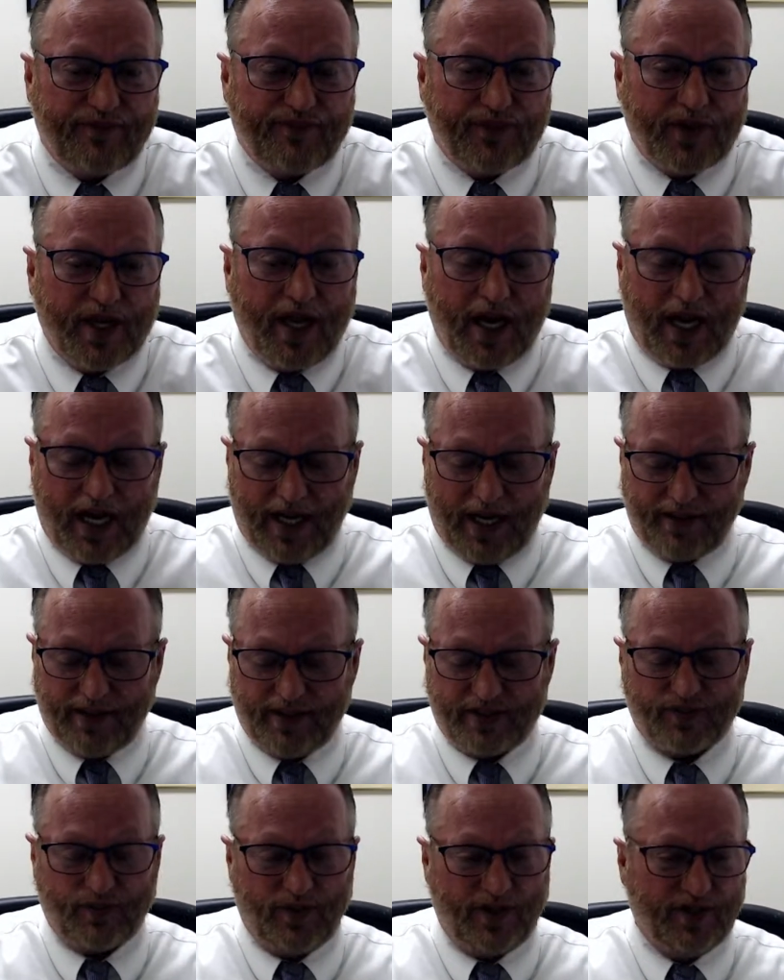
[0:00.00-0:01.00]
I just
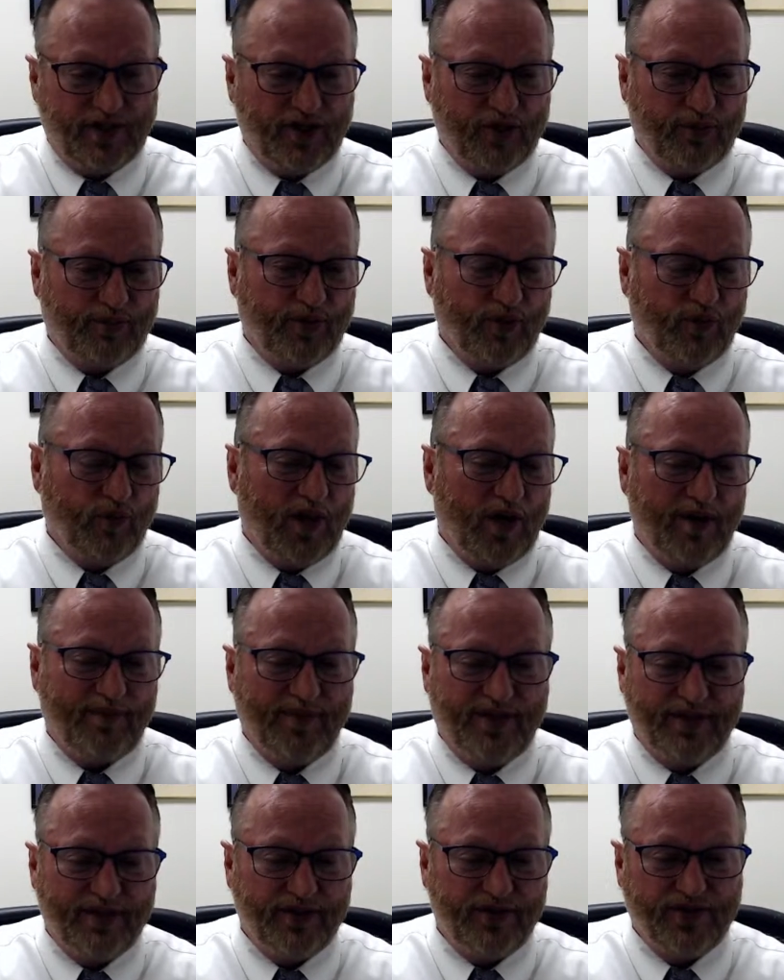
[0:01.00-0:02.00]
wanted to prove white men
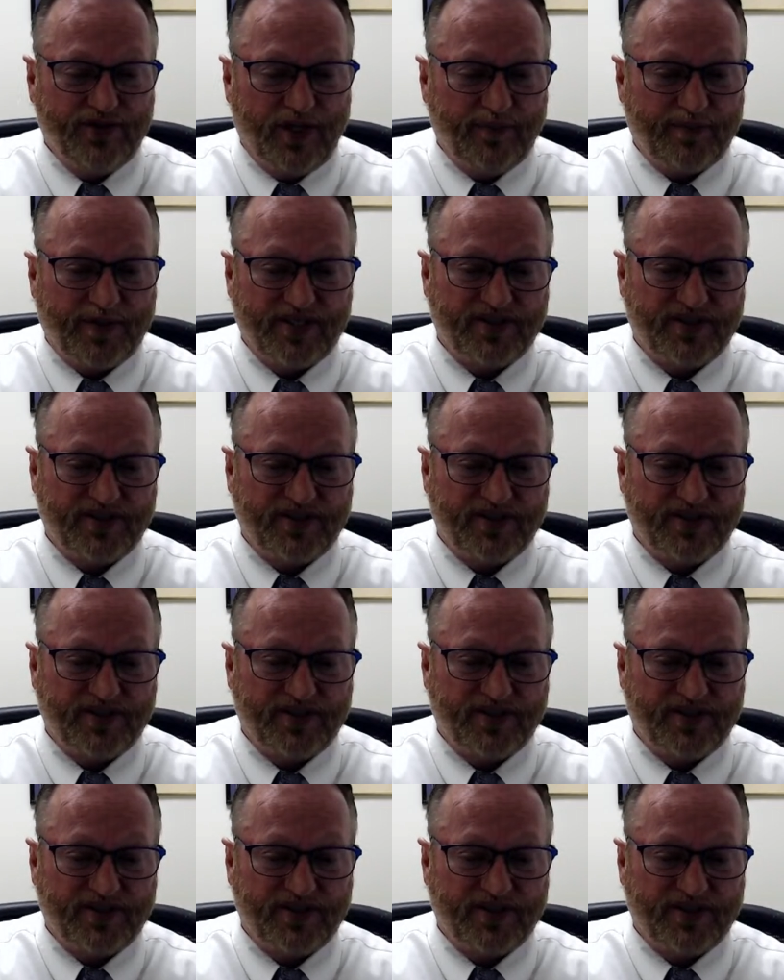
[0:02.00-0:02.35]
do jump because